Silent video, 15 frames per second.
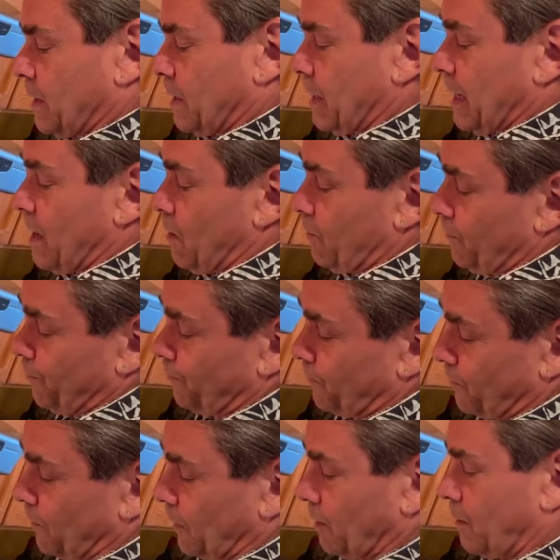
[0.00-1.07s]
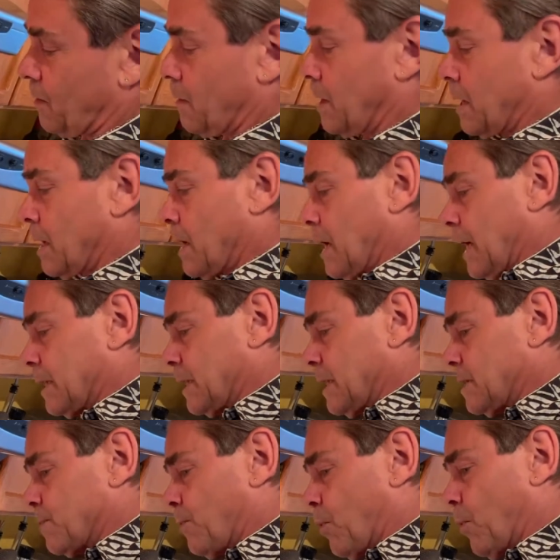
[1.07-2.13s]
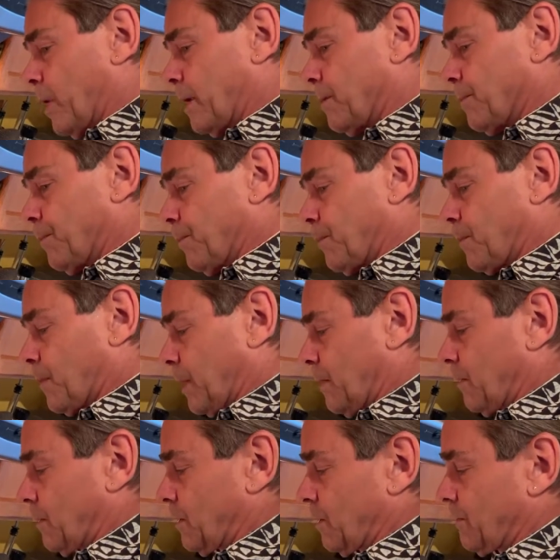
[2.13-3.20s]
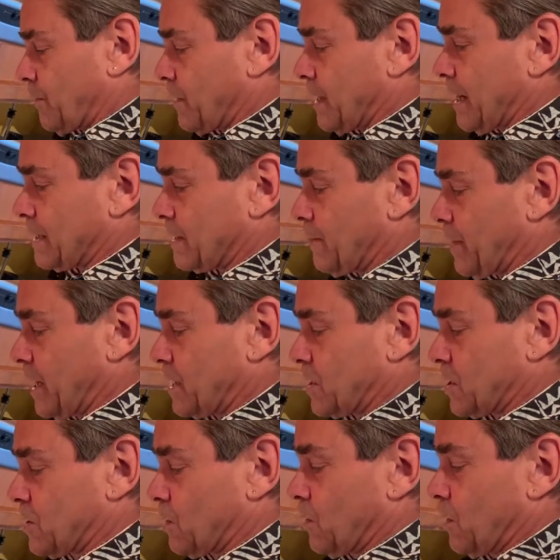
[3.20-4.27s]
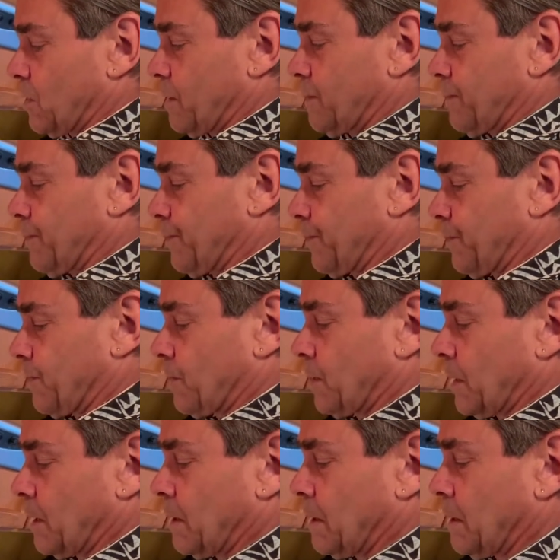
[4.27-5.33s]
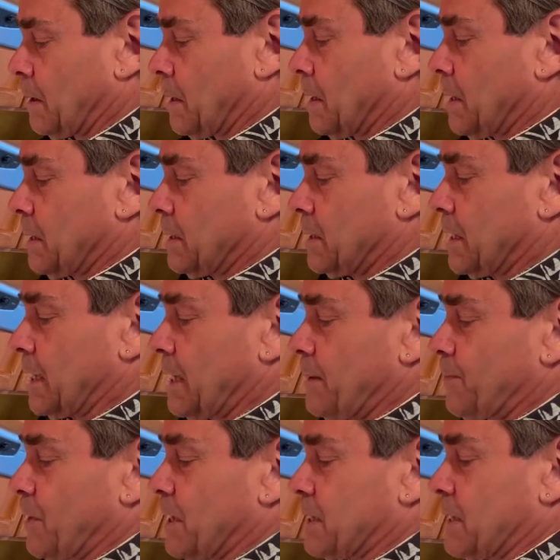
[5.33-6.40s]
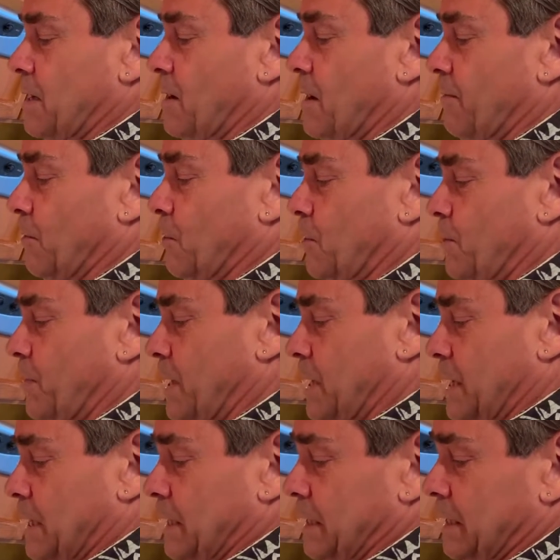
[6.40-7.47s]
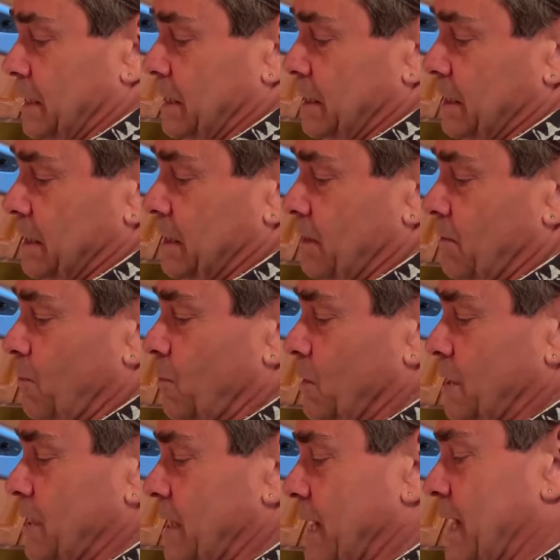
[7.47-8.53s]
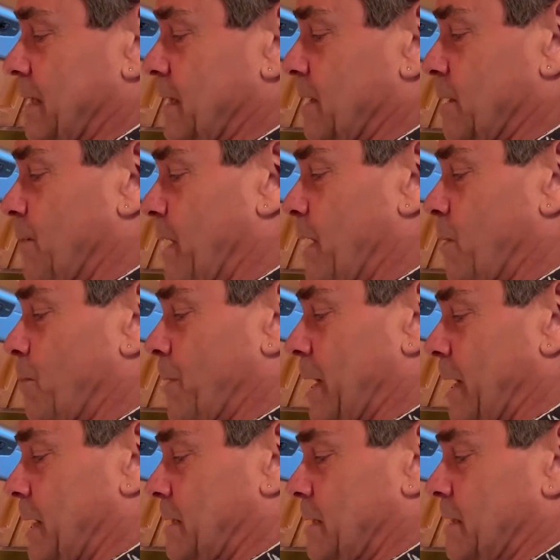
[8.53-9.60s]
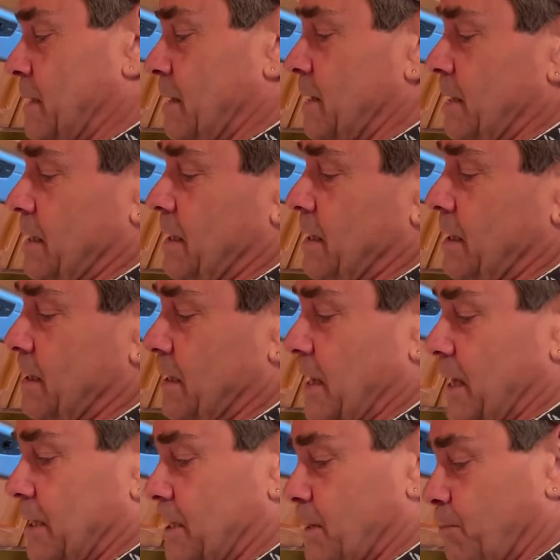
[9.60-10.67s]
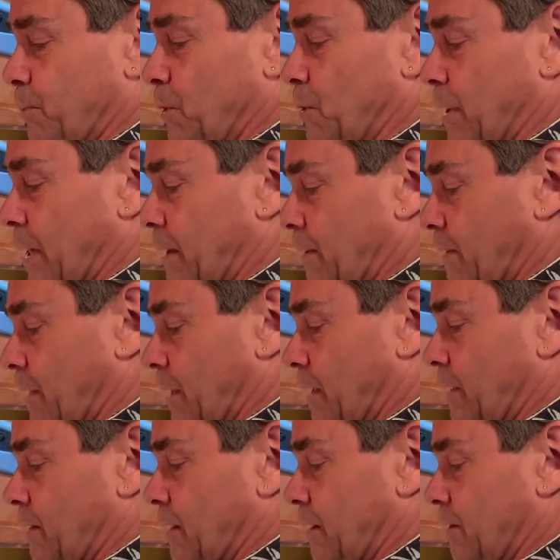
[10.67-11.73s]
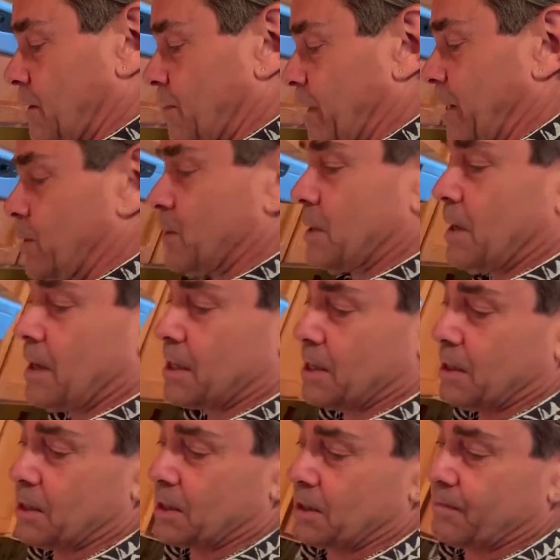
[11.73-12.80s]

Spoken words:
Now, at this point, you've got to make sure to keep this covered, because once you add the tomato paste, this does that spluting thing that tomato sauces